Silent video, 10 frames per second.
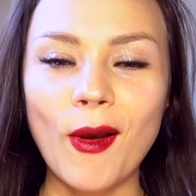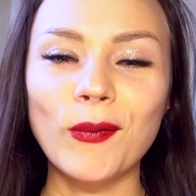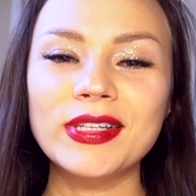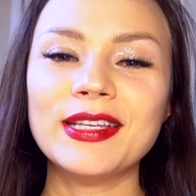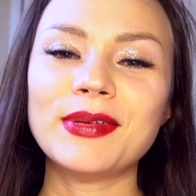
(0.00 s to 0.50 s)

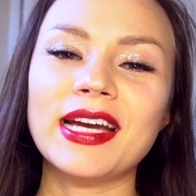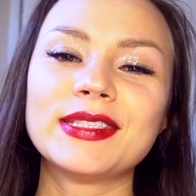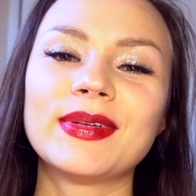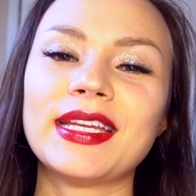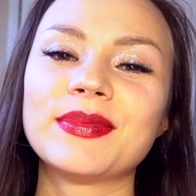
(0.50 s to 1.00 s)
What's up
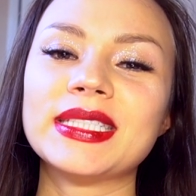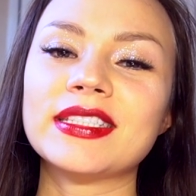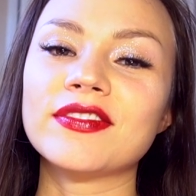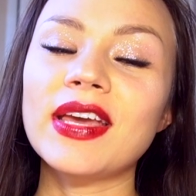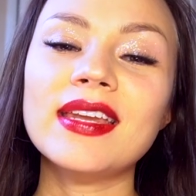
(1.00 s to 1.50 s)
guys, my name is
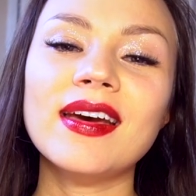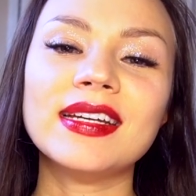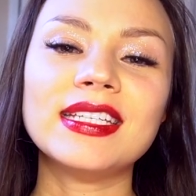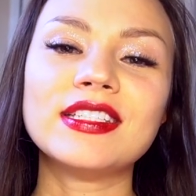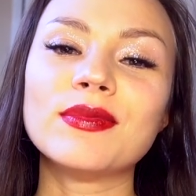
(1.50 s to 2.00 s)
Savannah.
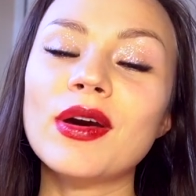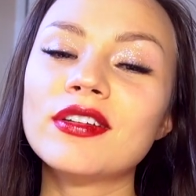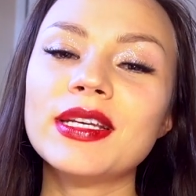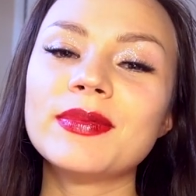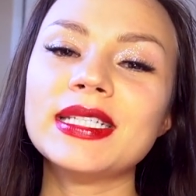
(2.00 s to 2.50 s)
I teach
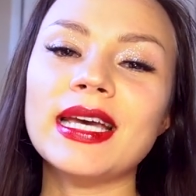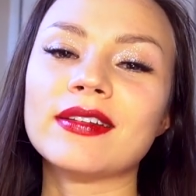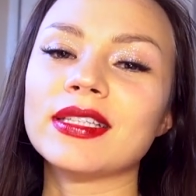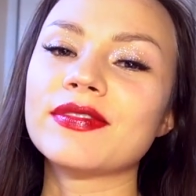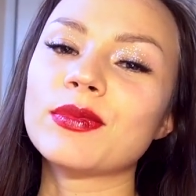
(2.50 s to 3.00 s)
modern hippies how
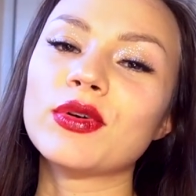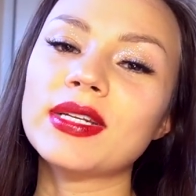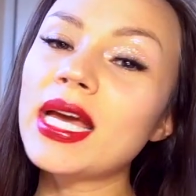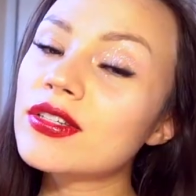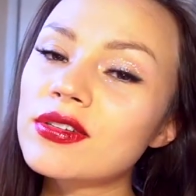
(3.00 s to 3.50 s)
to live a more
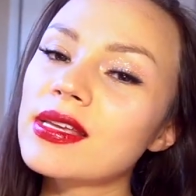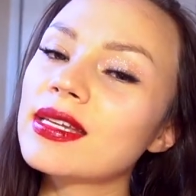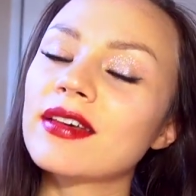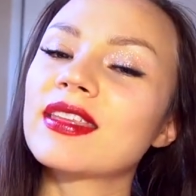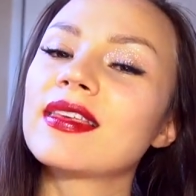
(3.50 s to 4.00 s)
natural
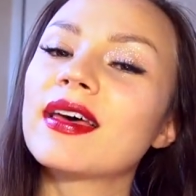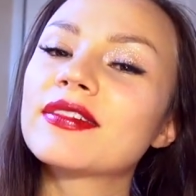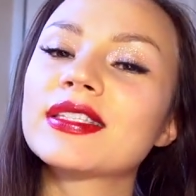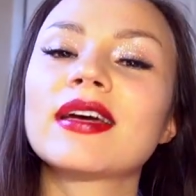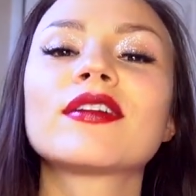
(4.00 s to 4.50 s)
and healthy
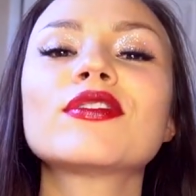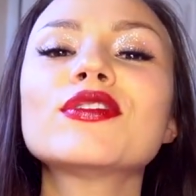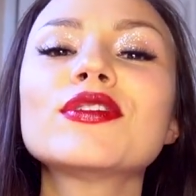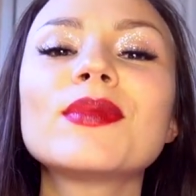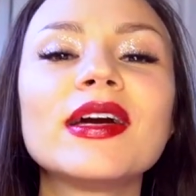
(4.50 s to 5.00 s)
lifestyle
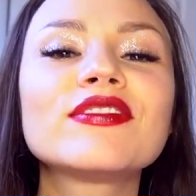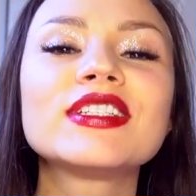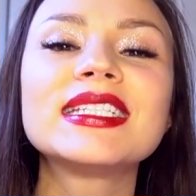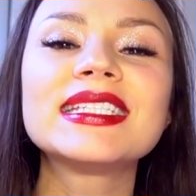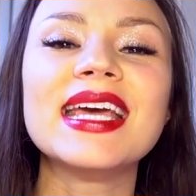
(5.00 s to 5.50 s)
through
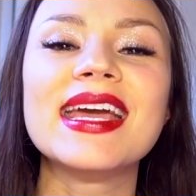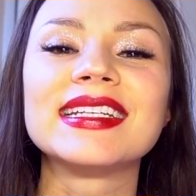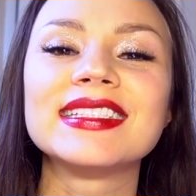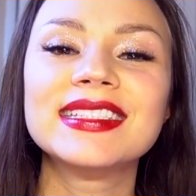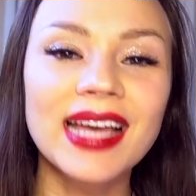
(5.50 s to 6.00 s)
mindfulness
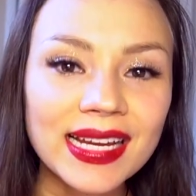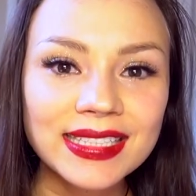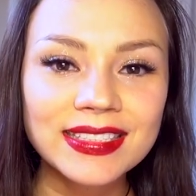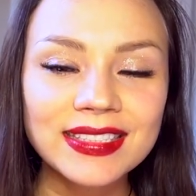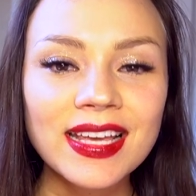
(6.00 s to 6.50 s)
and
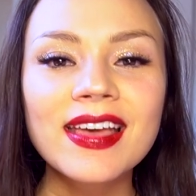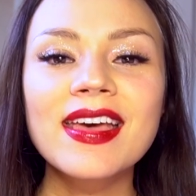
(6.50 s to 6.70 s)
science.